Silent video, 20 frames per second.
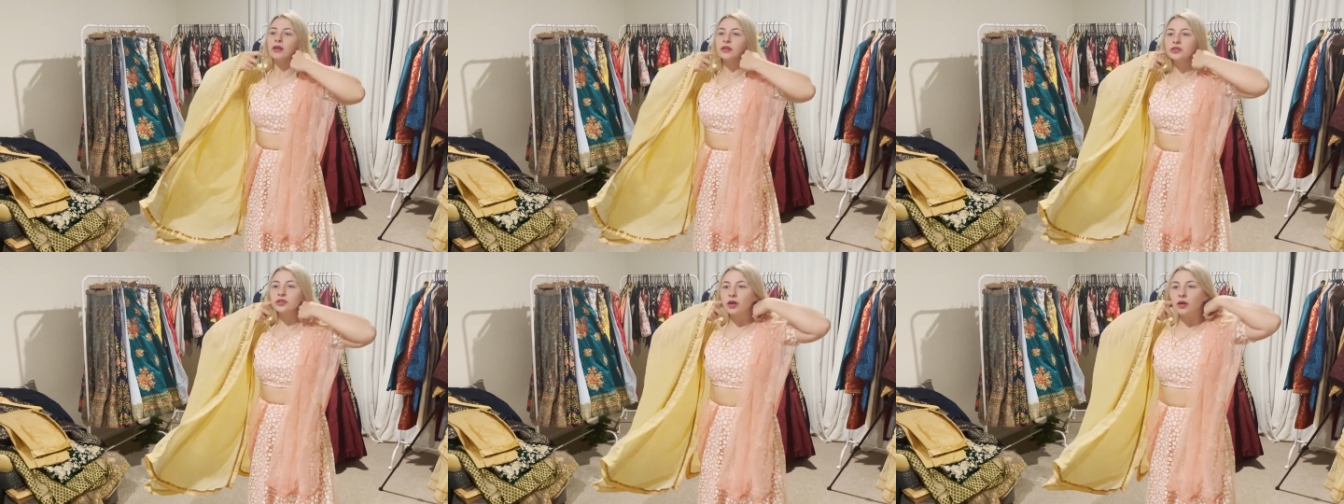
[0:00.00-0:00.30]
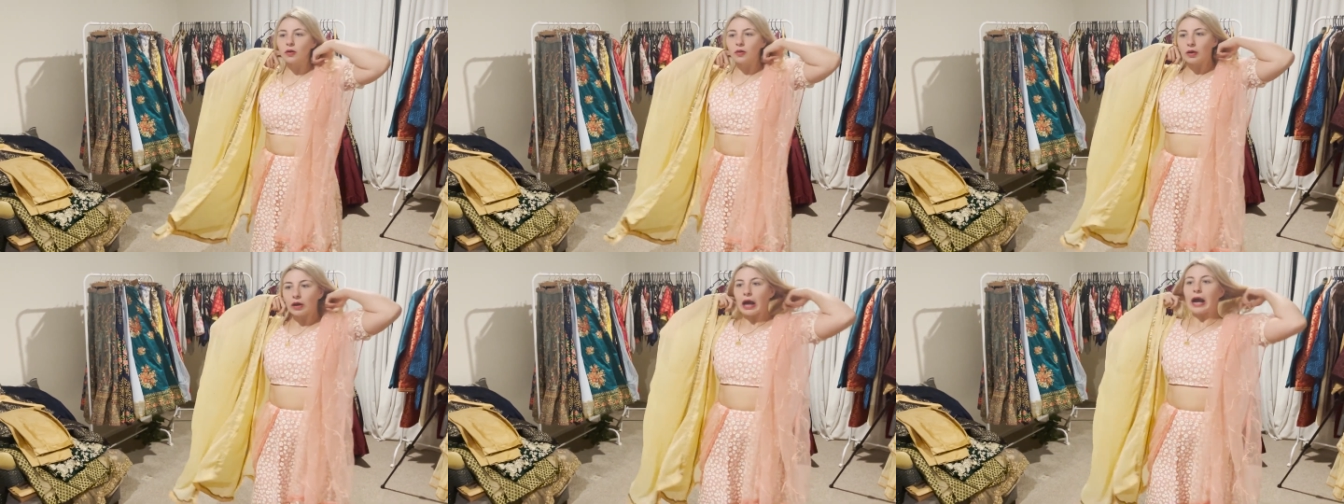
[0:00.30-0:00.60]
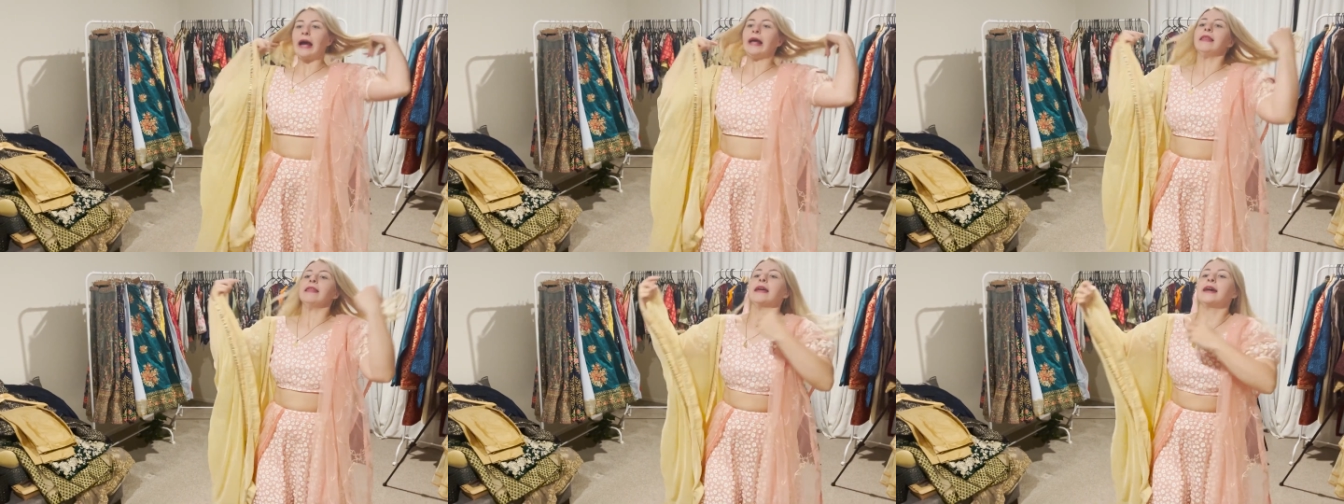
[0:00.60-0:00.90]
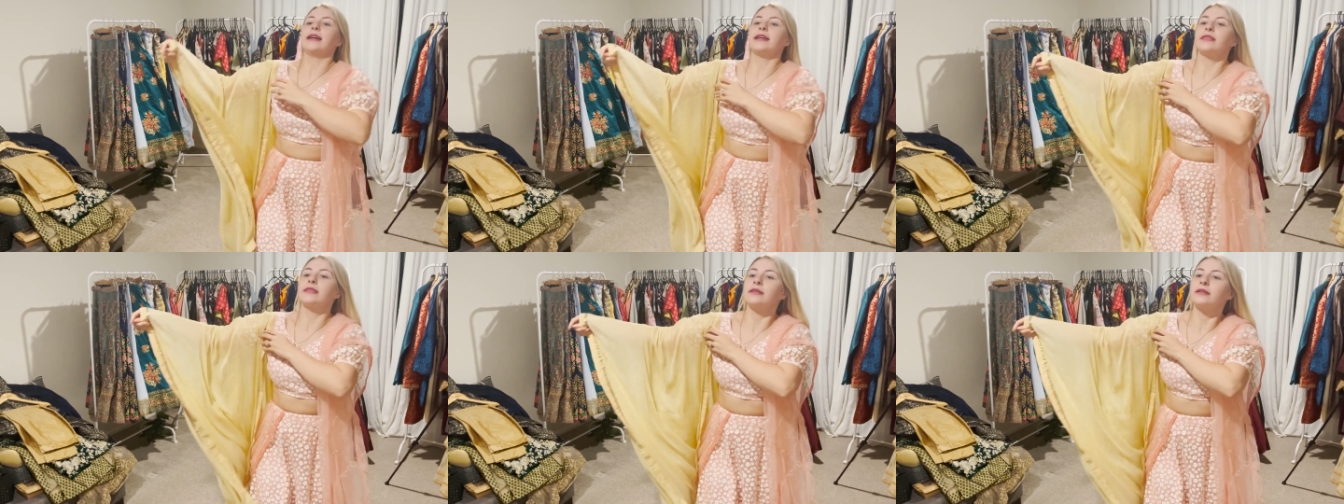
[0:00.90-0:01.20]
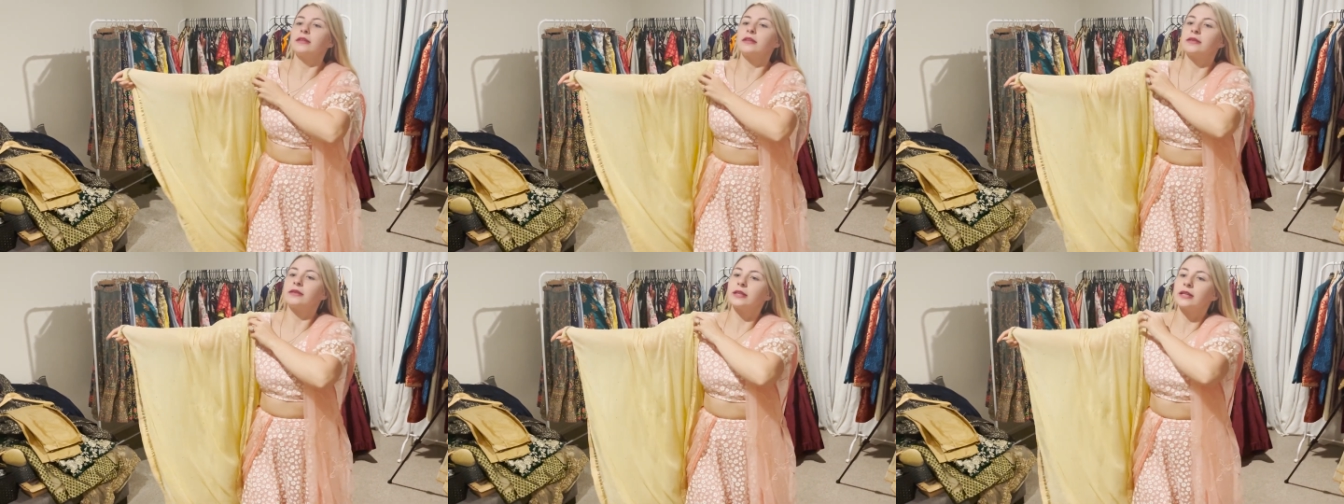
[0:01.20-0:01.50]
So I like
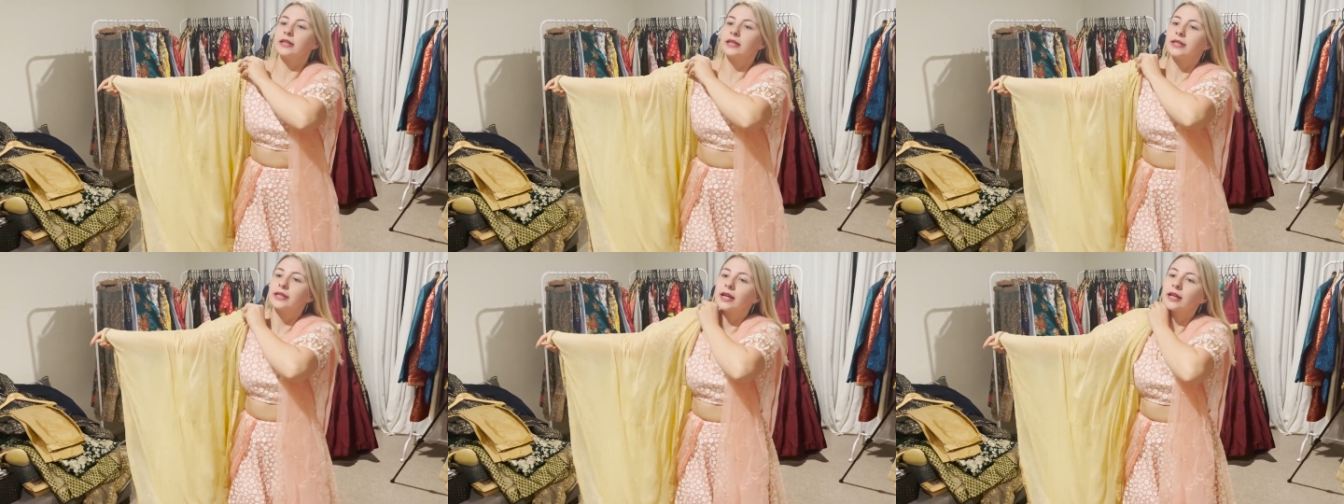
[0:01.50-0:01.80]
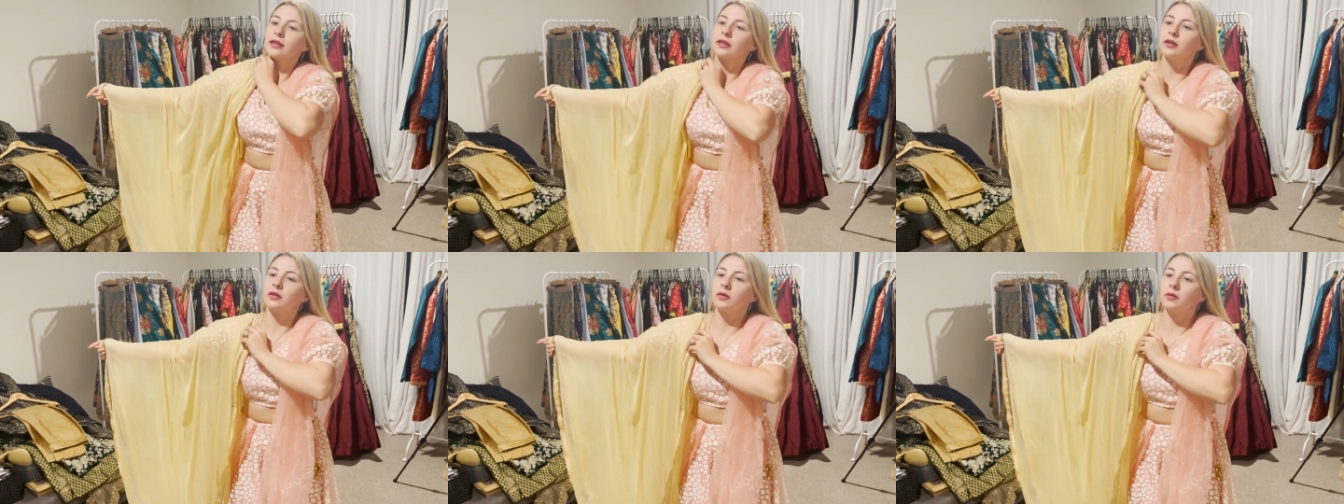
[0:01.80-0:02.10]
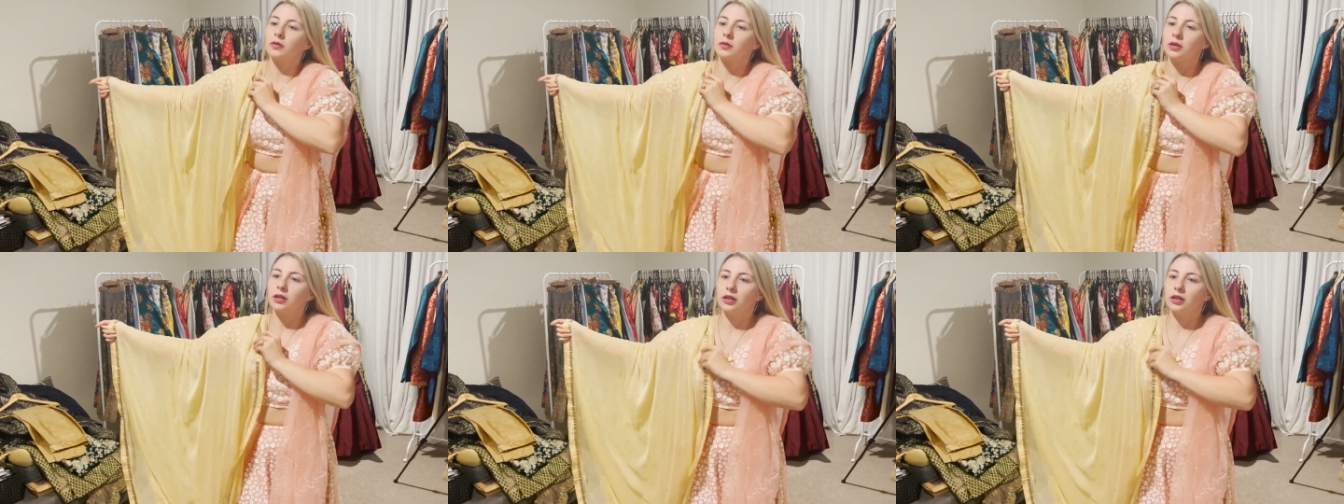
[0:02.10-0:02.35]
the, the yellow.